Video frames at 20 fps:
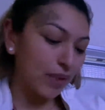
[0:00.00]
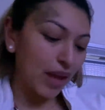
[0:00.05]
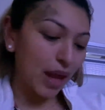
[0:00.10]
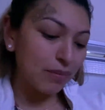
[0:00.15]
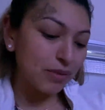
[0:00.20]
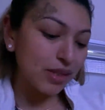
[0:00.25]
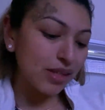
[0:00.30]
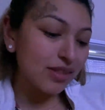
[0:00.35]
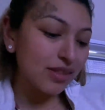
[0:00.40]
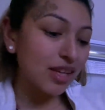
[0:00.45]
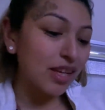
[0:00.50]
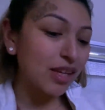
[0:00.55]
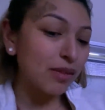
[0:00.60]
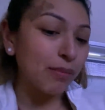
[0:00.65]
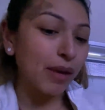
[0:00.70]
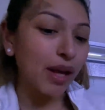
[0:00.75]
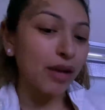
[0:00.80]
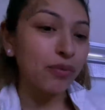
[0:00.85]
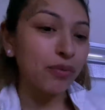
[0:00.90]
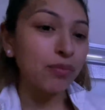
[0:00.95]
I'm just kicking
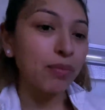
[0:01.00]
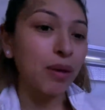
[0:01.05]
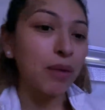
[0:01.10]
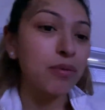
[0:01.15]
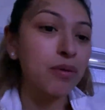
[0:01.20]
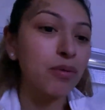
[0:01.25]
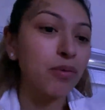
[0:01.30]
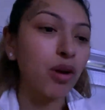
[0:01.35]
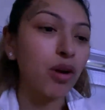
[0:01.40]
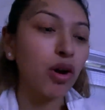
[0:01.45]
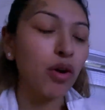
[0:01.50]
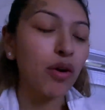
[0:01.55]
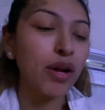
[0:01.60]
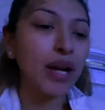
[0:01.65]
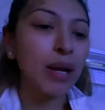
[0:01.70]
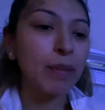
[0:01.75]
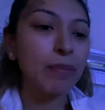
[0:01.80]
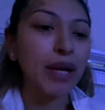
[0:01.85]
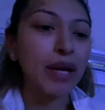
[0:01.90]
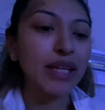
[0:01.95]
back with Baby Row
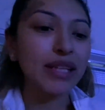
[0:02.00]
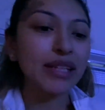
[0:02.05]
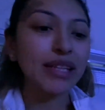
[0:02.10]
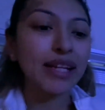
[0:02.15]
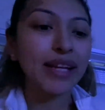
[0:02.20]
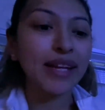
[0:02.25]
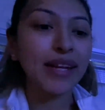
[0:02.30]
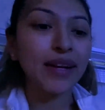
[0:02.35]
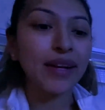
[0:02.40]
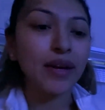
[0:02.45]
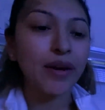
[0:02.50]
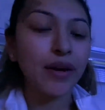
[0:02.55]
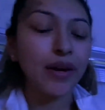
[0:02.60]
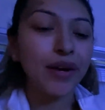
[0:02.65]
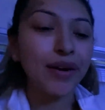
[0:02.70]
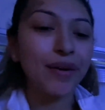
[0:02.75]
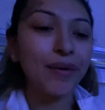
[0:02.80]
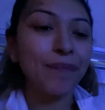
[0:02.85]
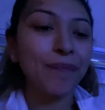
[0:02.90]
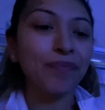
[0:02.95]
and I'm editing.
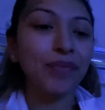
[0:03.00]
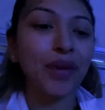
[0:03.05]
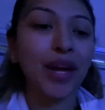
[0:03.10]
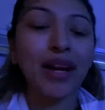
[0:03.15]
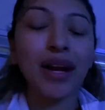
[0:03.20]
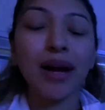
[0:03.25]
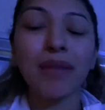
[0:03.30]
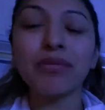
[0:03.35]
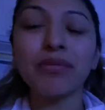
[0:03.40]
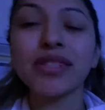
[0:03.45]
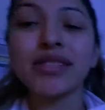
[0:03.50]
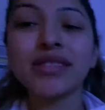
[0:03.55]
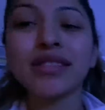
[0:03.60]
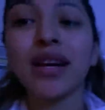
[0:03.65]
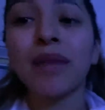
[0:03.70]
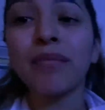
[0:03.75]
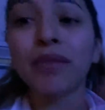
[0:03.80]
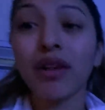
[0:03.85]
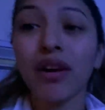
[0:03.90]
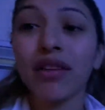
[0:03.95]
Um, and I'm just
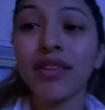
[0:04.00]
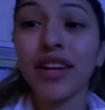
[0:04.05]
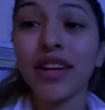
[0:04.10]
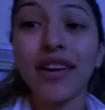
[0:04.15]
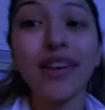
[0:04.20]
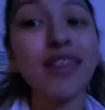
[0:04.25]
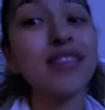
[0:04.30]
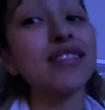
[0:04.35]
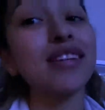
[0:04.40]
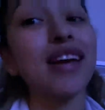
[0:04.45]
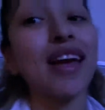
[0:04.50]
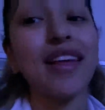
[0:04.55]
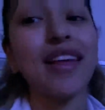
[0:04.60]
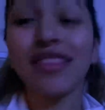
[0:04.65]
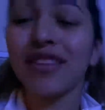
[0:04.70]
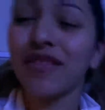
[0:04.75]
coming on here to end the